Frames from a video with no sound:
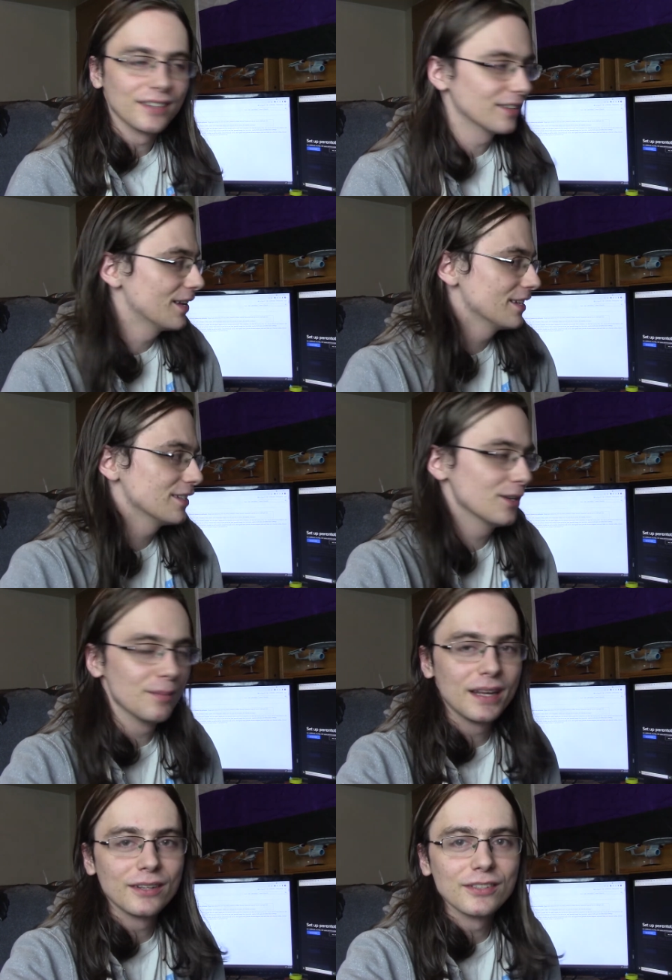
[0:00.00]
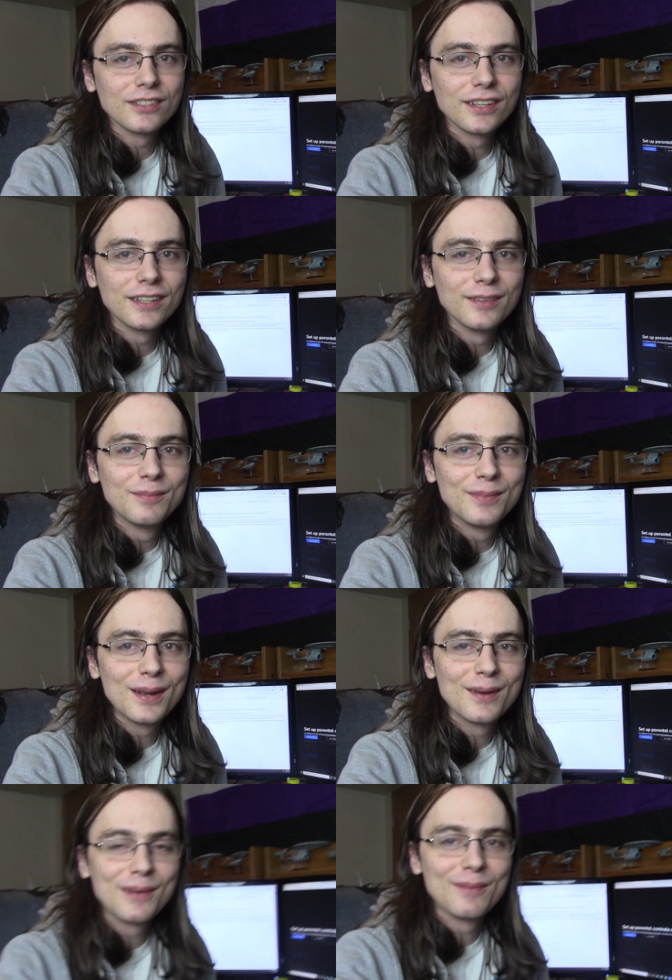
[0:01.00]
The Last Airbender's on
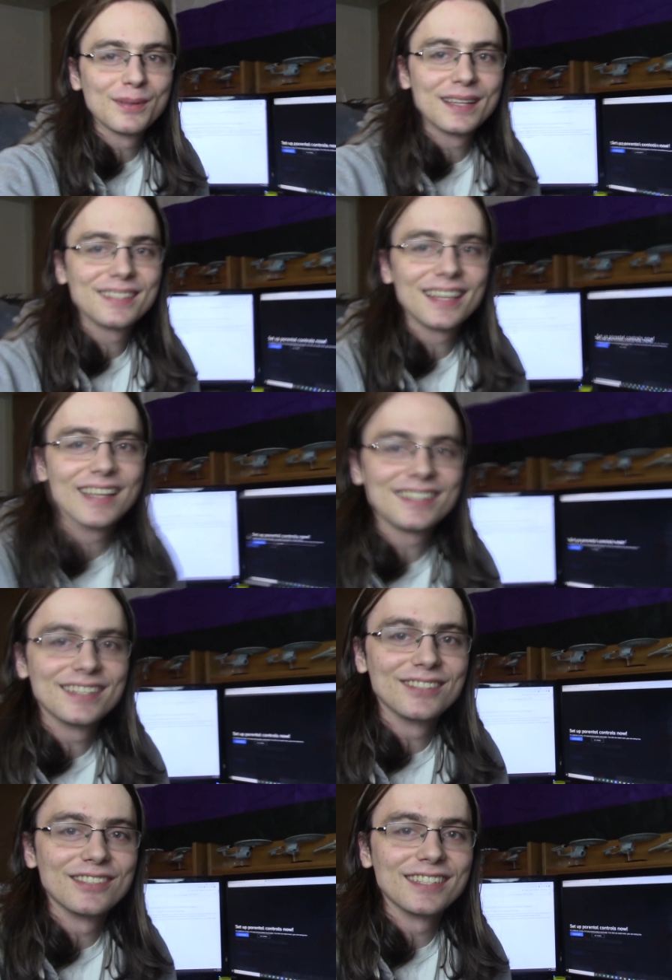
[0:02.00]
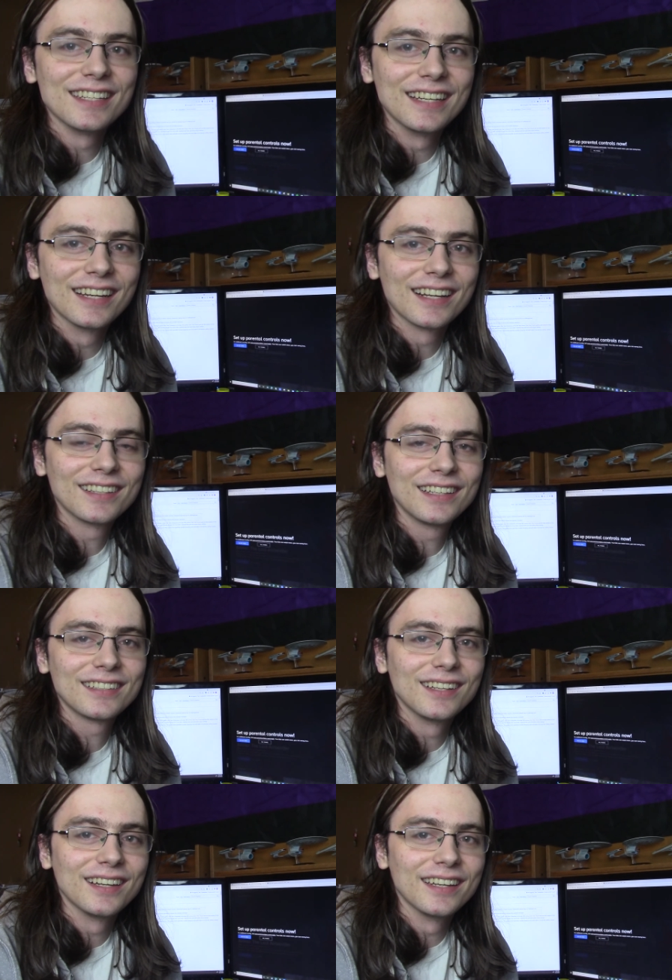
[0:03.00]
Paramount Plus, that's interesting, and I
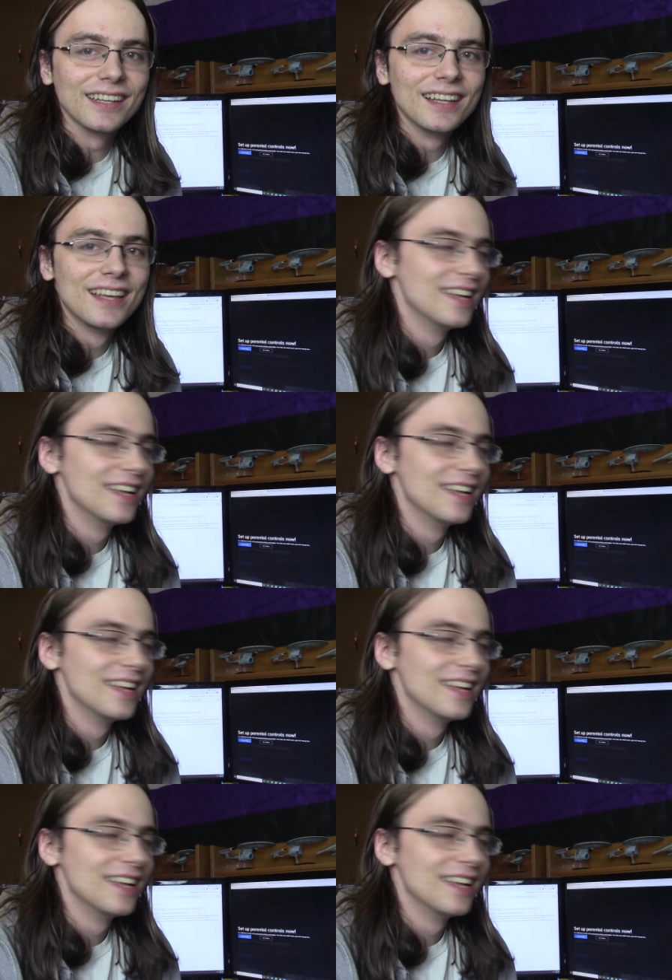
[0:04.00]
clicked on it,